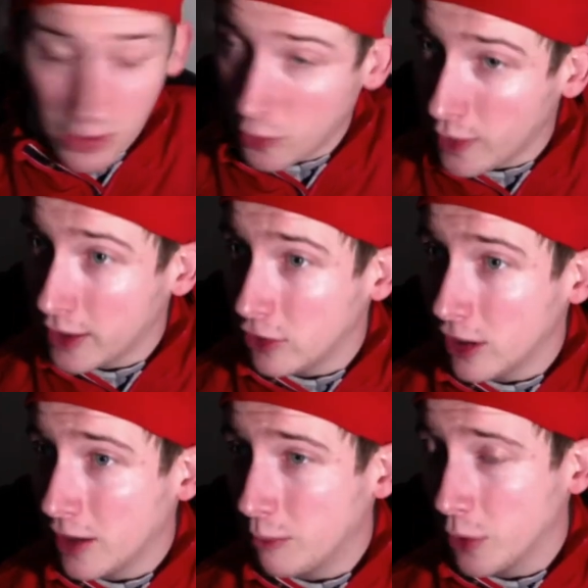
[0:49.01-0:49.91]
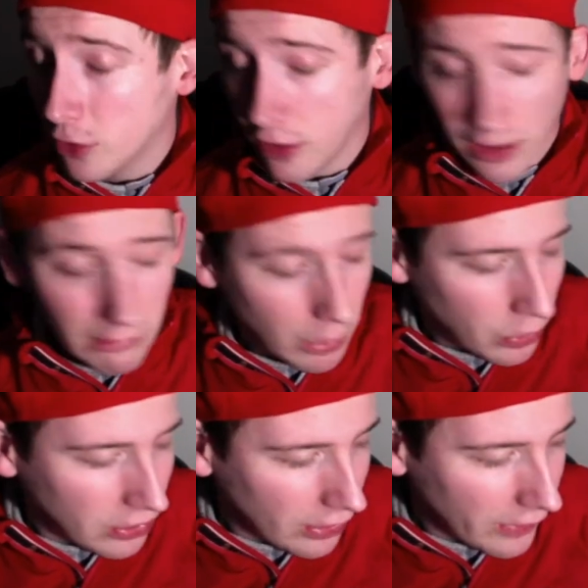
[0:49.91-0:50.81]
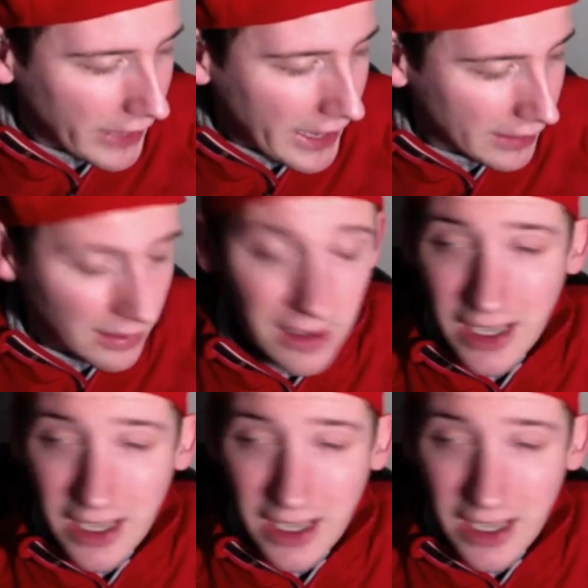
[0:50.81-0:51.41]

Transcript: Great job, Milkshake E-Liquids, on that.